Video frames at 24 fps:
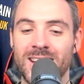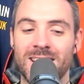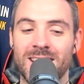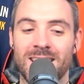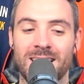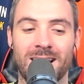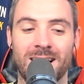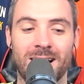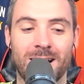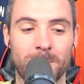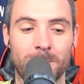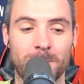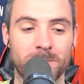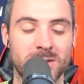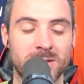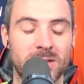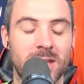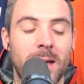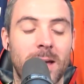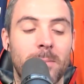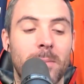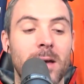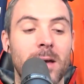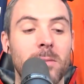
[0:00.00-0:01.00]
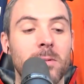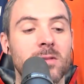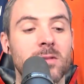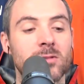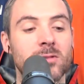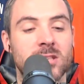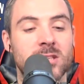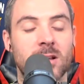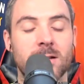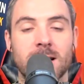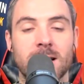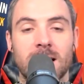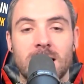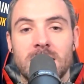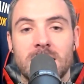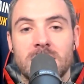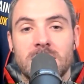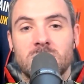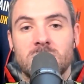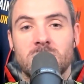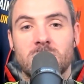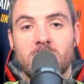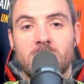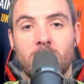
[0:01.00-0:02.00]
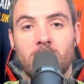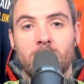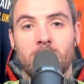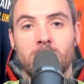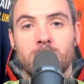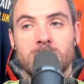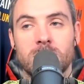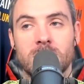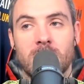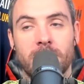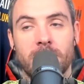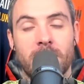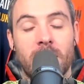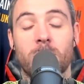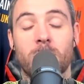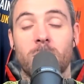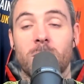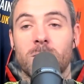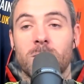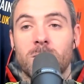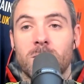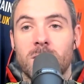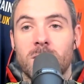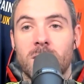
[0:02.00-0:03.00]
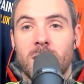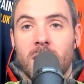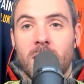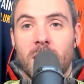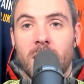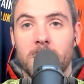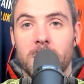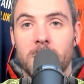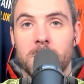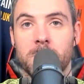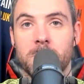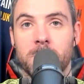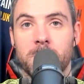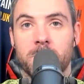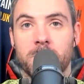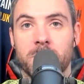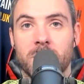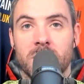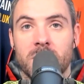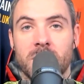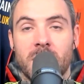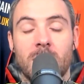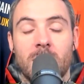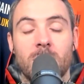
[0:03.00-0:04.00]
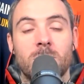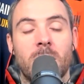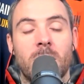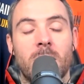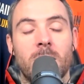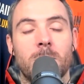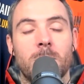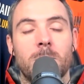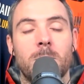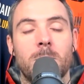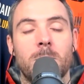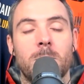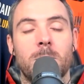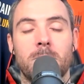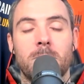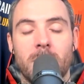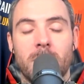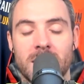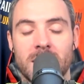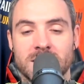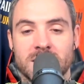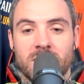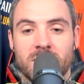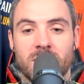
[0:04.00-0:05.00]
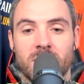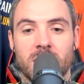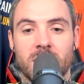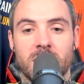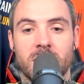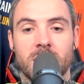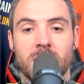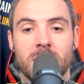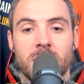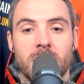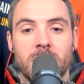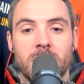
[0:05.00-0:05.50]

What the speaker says: So yeah, maybe the Sunday League should go down that route. That would help massively.